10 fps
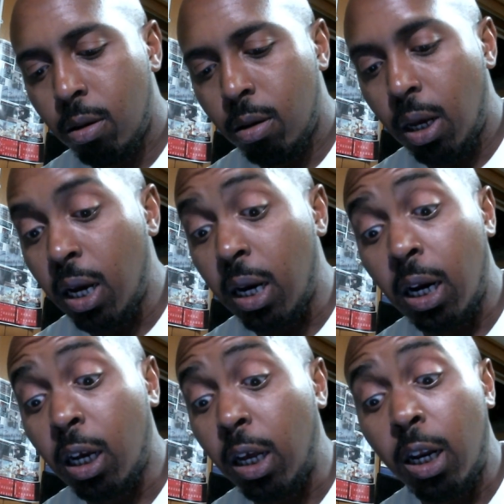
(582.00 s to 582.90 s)
yeah, and then
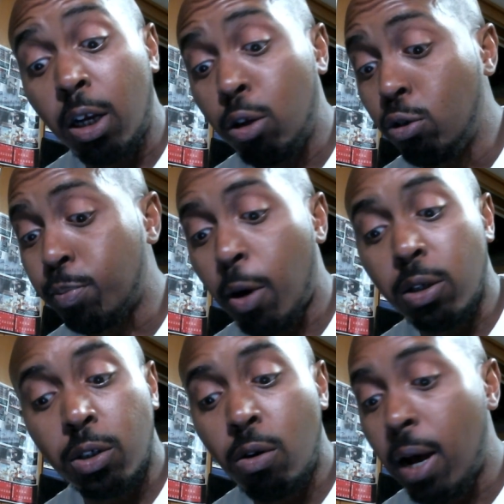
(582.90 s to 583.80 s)
it includes
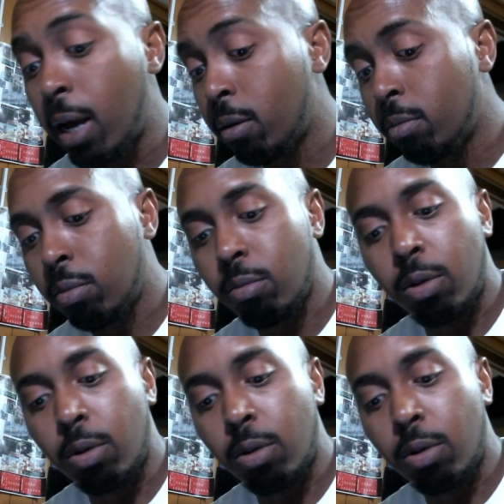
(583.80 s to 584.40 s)
personal item,